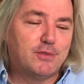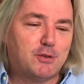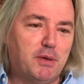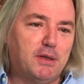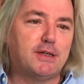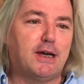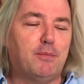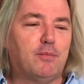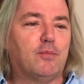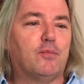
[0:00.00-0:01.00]
spend
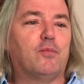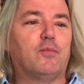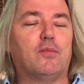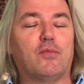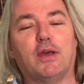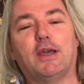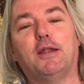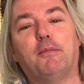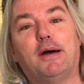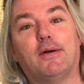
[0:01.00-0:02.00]
time
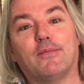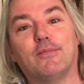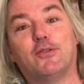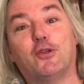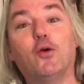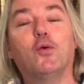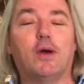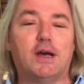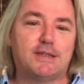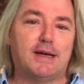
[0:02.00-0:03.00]
thinking about too
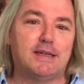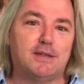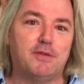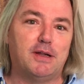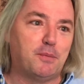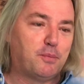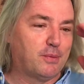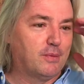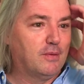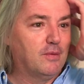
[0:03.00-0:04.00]
as I develop
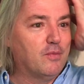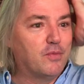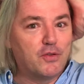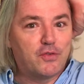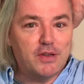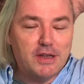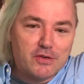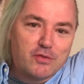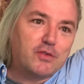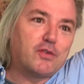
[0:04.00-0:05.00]
this
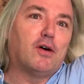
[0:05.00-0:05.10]
interest